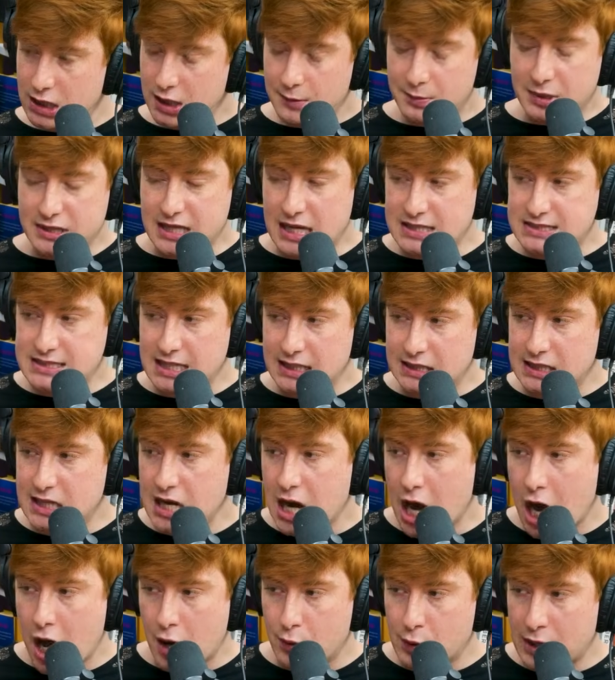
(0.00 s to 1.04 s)
But that's, like,
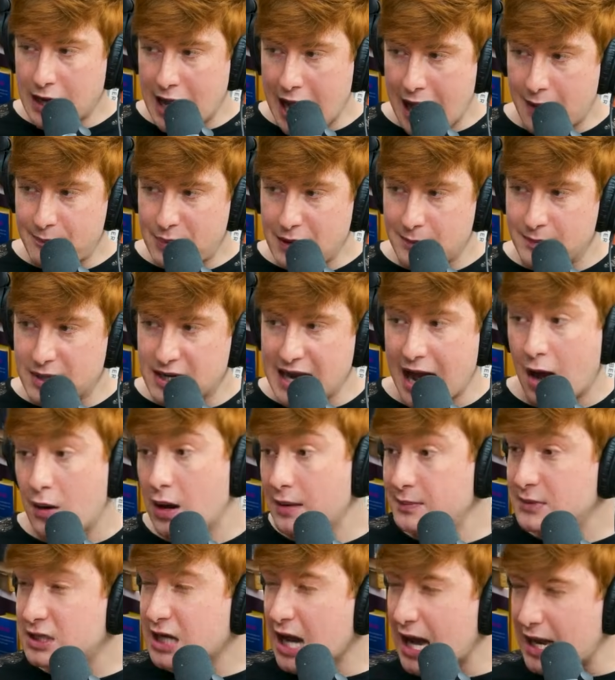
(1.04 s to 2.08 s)
not what happened. But now
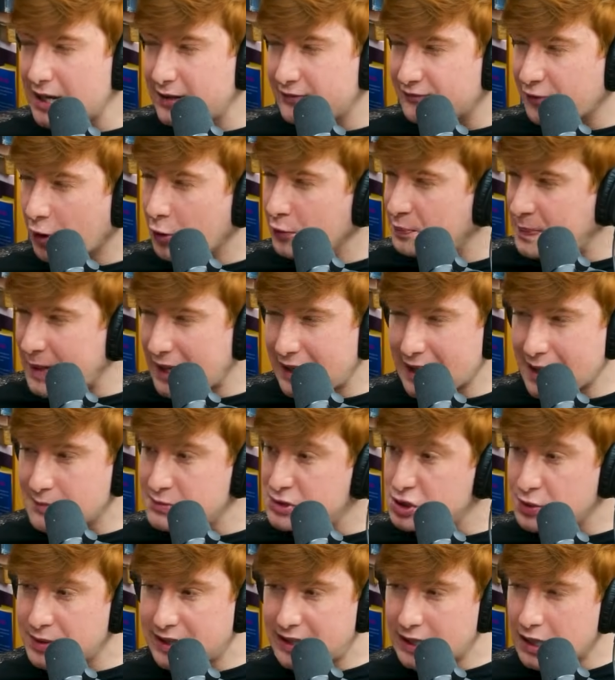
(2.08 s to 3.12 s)
I'm kind of hoping I'm
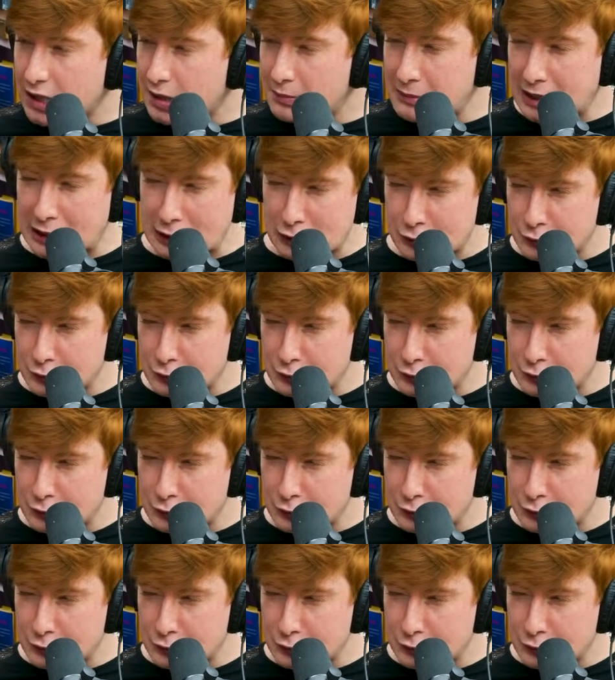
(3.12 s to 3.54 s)
doing it on my own,